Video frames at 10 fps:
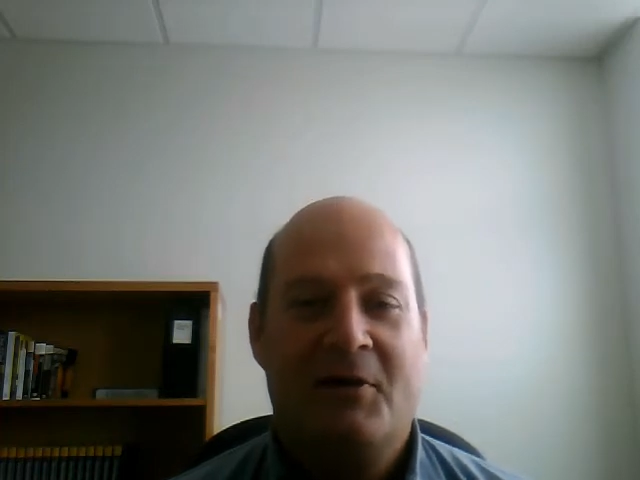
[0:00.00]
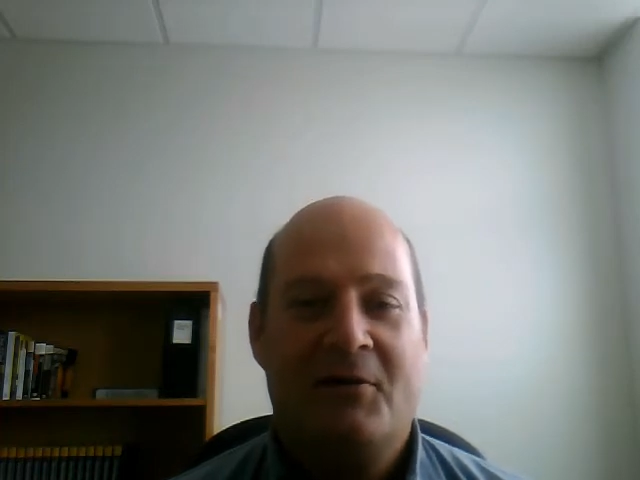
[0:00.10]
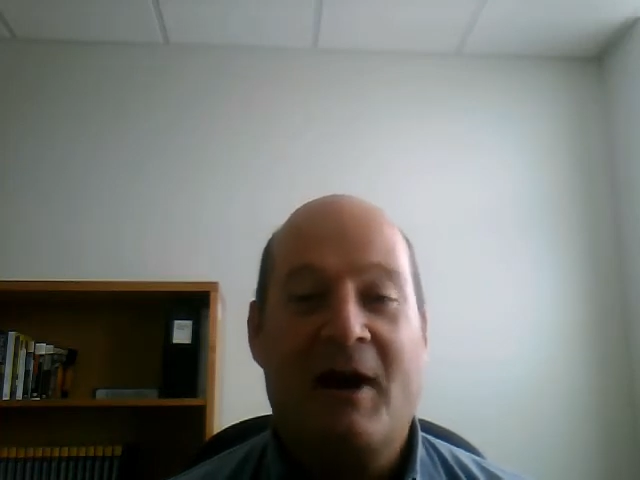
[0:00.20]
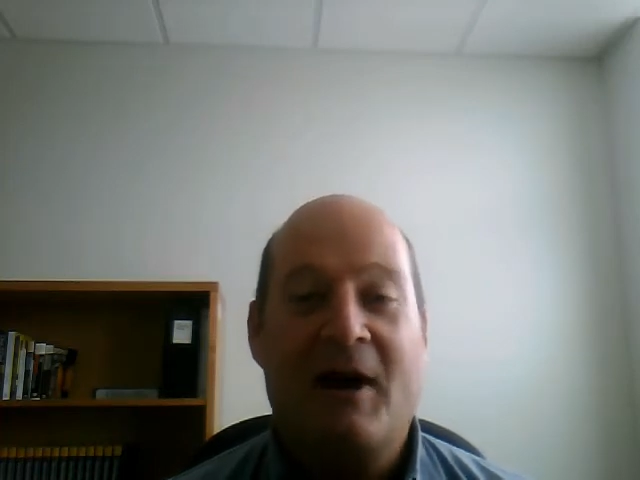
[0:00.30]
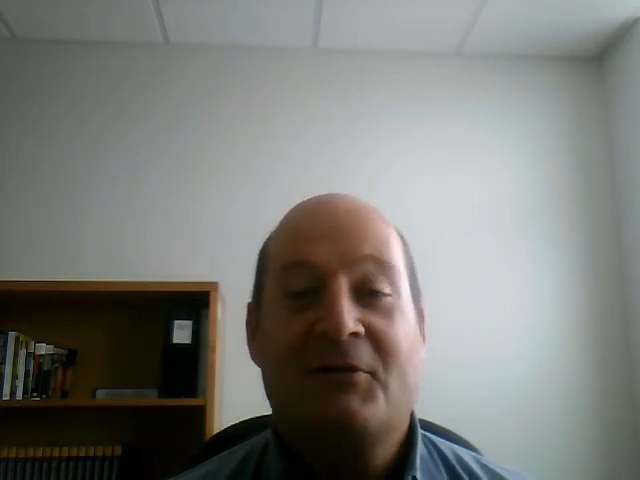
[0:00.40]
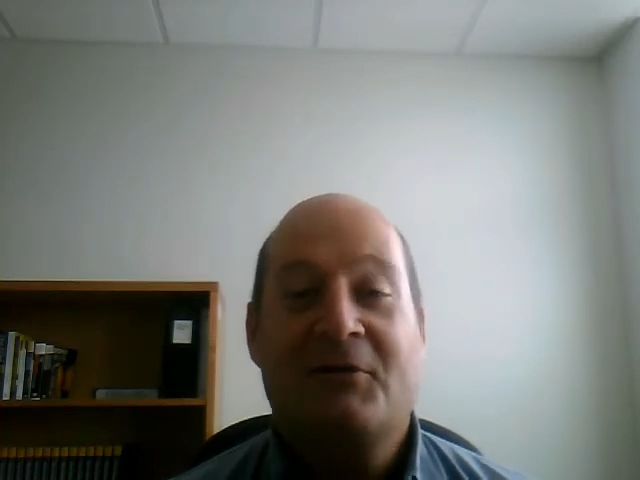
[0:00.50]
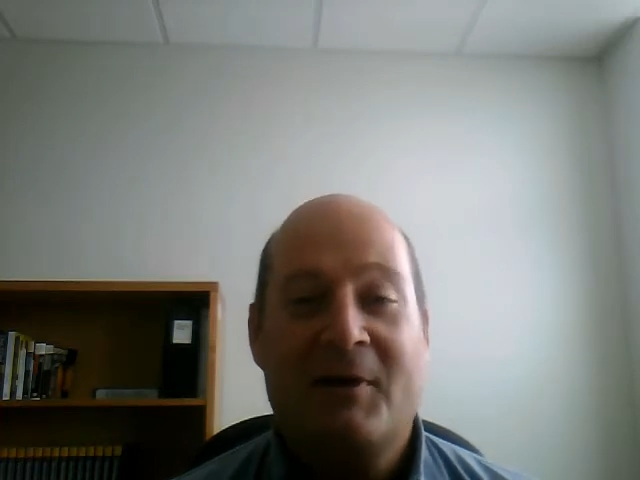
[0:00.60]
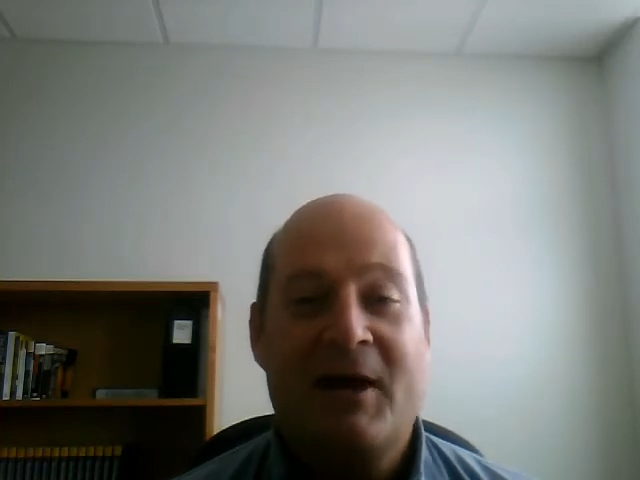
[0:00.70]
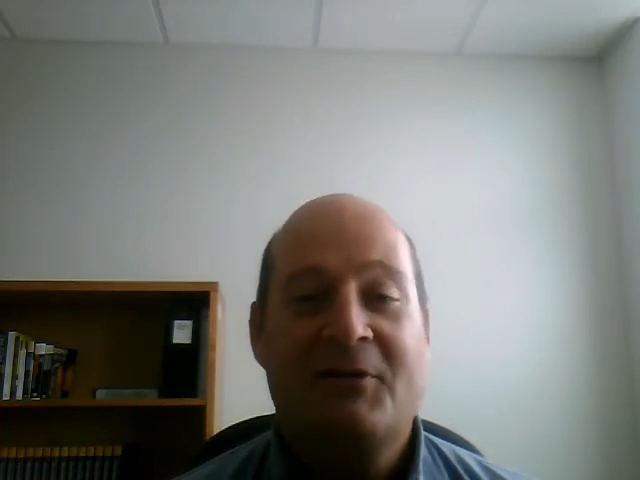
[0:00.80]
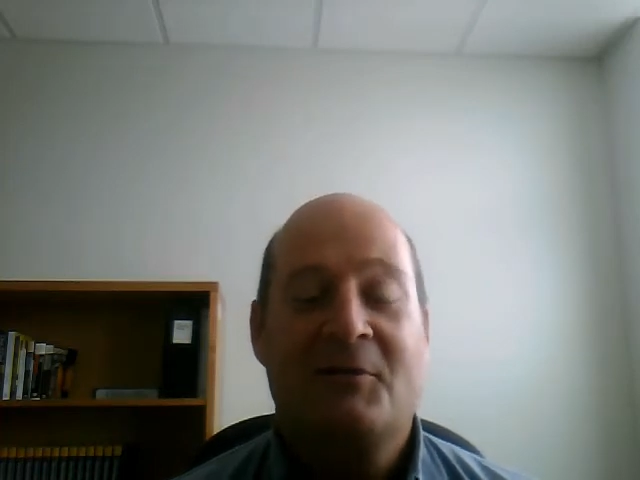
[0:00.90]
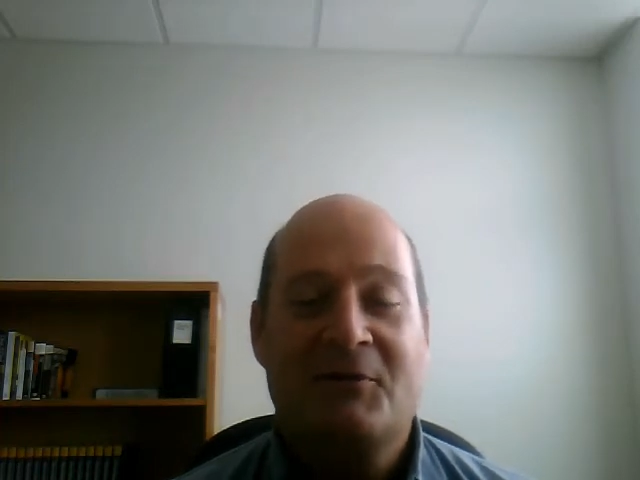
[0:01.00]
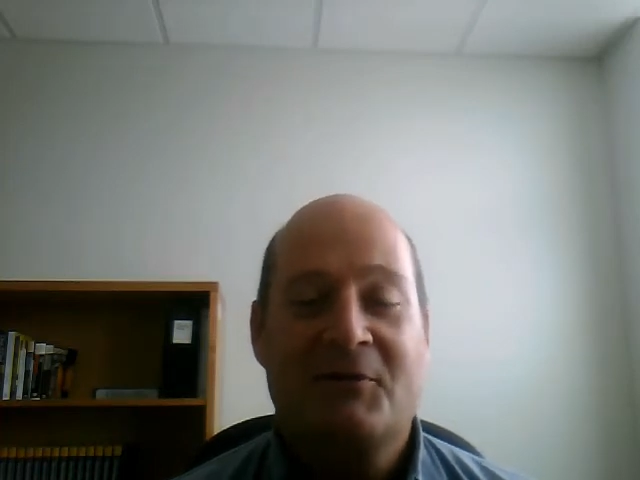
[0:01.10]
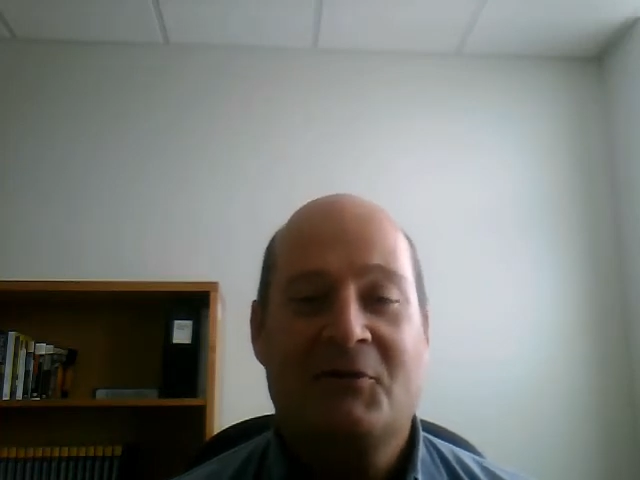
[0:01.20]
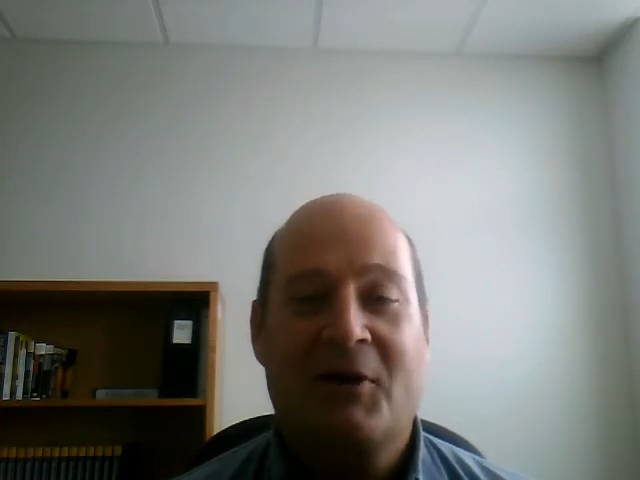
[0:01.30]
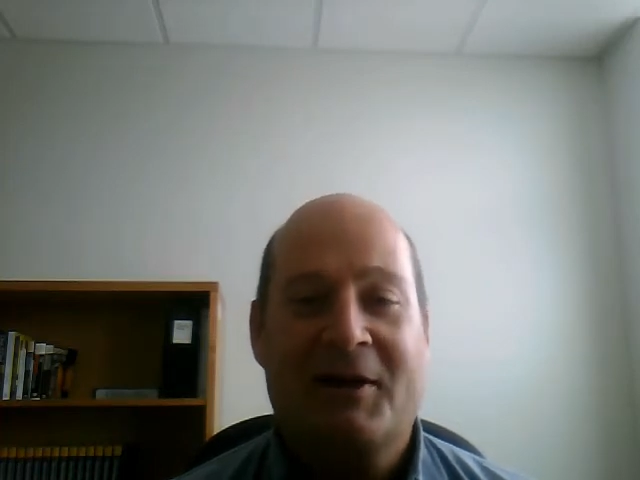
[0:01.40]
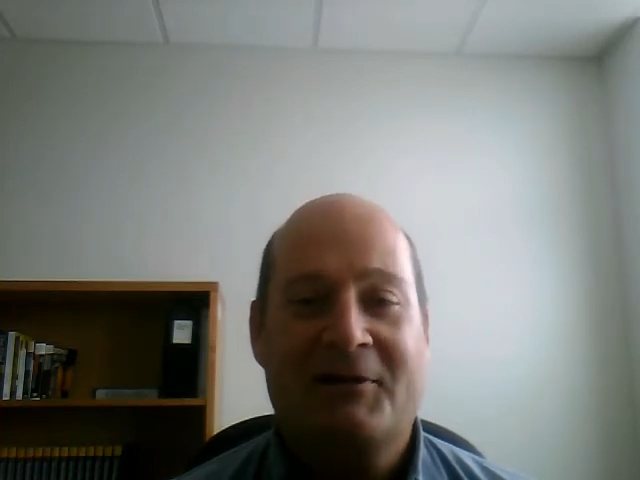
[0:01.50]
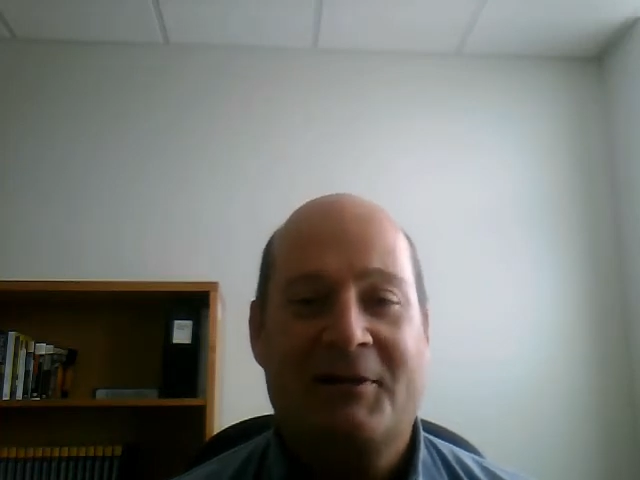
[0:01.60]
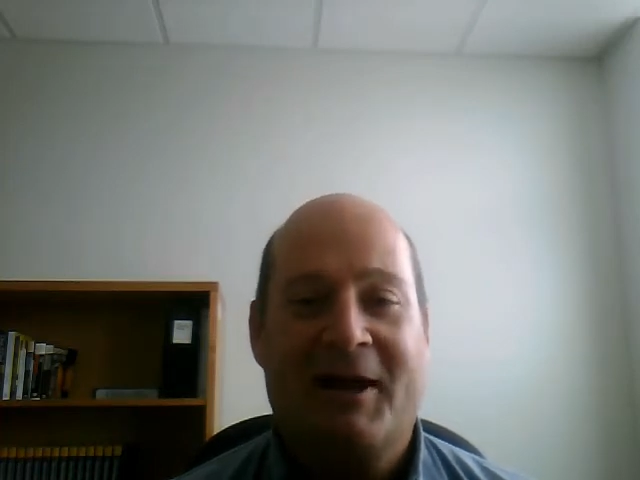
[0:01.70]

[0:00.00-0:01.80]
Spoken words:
Frank, thanks so much for joining us today.